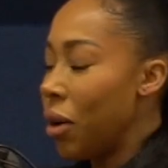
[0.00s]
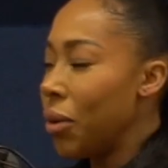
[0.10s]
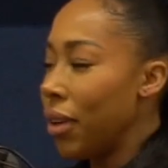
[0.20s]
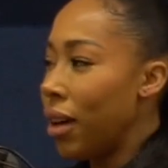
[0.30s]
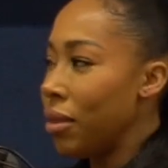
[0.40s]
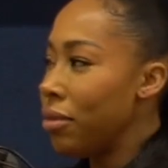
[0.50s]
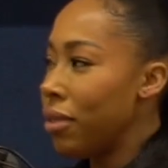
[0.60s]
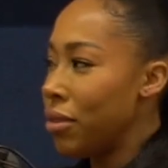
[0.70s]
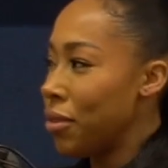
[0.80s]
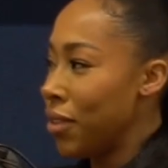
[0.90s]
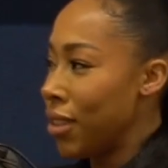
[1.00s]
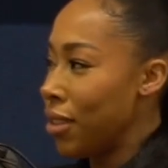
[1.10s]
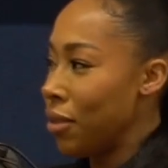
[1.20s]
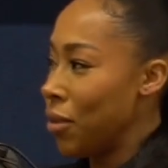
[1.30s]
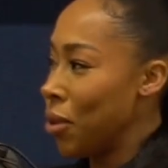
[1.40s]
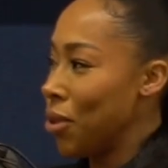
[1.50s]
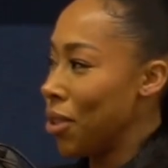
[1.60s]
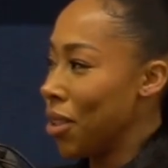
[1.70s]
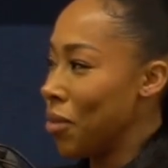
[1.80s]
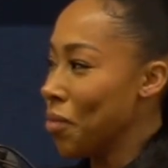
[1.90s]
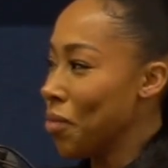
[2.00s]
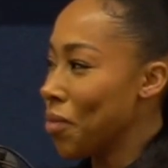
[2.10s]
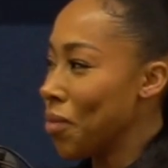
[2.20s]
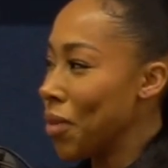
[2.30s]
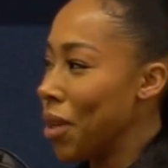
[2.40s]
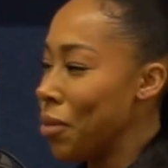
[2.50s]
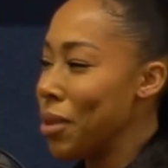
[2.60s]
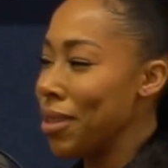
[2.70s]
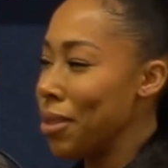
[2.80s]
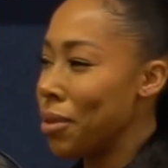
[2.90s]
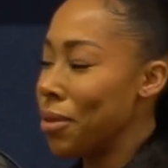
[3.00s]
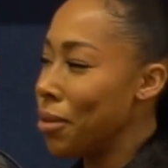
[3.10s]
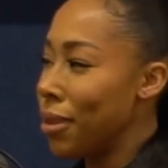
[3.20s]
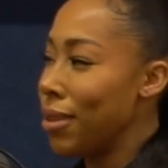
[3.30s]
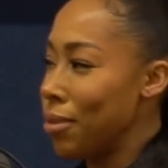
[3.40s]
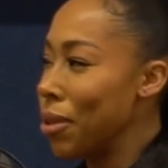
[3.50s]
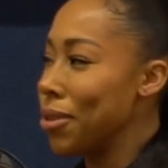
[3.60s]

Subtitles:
Oh yeah, I would rather visit the future. Yeah, I want to see what's